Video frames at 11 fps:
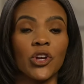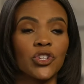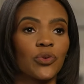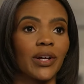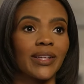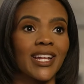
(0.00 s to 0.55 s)

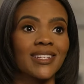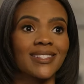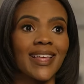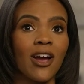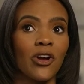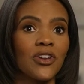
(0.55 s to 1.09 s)
Australians because
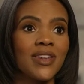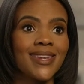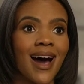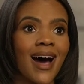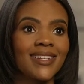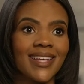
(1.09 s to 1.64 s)
they are
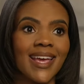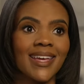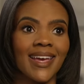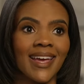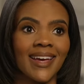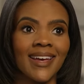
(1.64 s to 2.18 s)
not
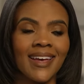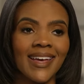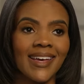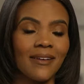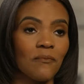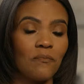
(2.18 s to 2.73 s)
taking
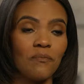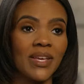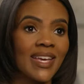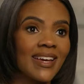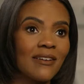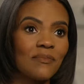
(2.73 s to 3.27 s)

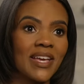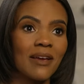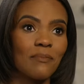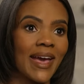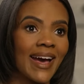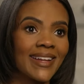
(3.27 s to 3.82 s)
me being
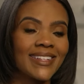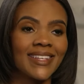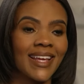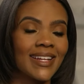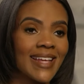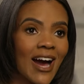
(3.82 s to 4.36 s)
banned
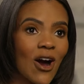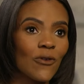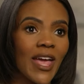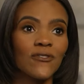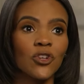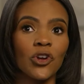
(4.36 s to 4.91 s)
sitting down.
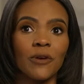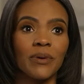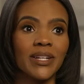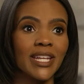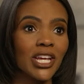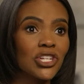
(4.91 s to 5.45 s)
They have started a
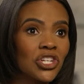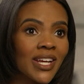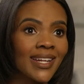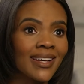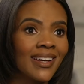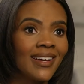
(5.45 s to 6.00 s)

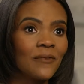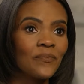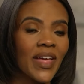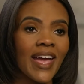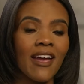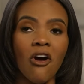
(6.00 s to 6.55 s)
petition.
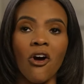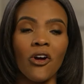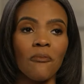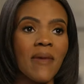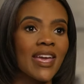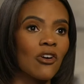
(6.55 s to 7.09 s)
They
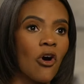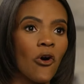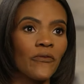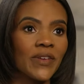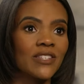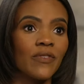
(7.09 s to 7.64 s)
are making all
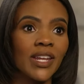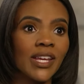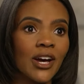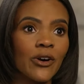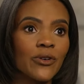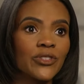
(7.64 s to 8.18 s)
of these
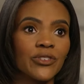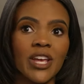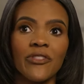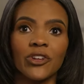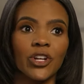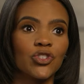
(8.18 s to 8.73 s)
videos. They're
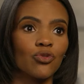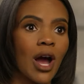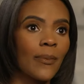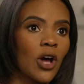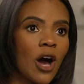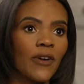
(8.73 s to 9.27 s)
saying they're going to
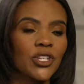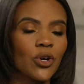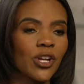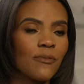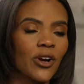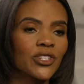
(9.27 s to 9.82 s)
drop it off at
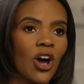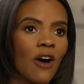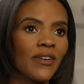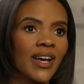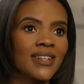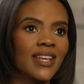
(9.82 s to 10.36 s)
Tony Burke's
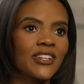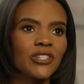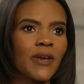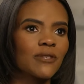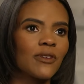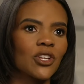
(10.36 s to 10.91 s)
office. It just
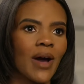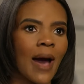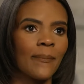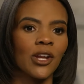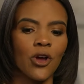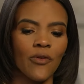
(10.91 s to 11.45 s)
makes me so
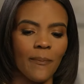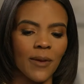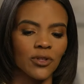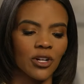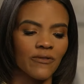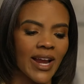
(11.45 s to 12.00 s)
happy to know that
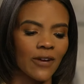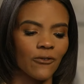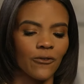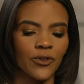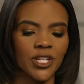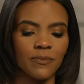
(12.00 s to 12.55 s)
people are fighting for
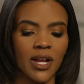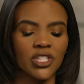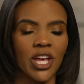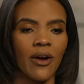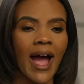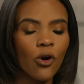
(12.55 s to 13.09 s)
free speech.
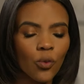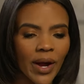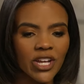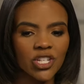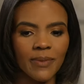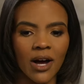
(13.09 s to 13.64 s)
They're
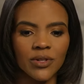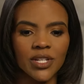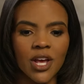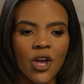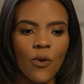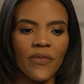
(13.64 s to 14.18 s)
outraged about
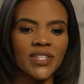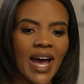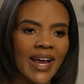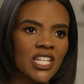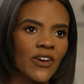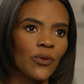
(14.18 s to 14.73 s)
what the
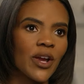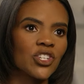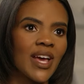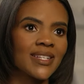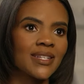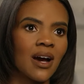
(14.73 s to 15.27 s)
Zionist
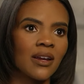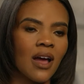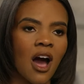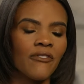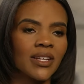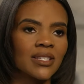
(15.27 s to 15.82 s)
Federation has done.
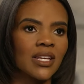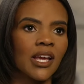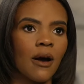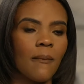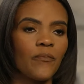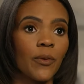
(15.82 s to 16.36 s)
Obviously,
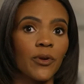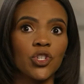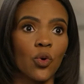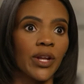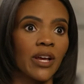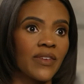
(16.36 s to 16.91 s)
the
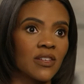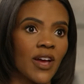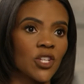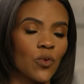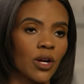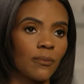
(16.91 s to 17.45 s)
majority of these
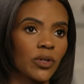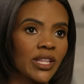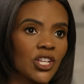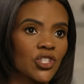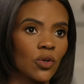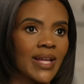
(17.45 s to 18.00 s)
events were
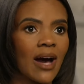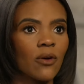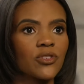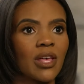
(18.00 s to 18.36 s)
completely sold out.